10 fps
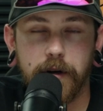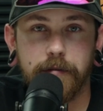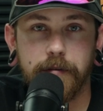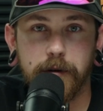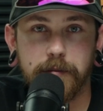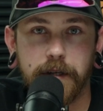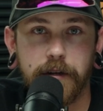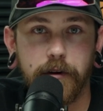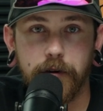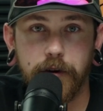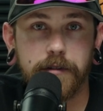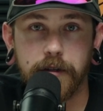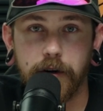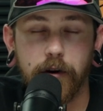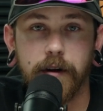window films that you're
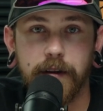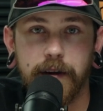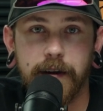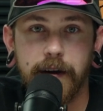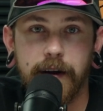using currently.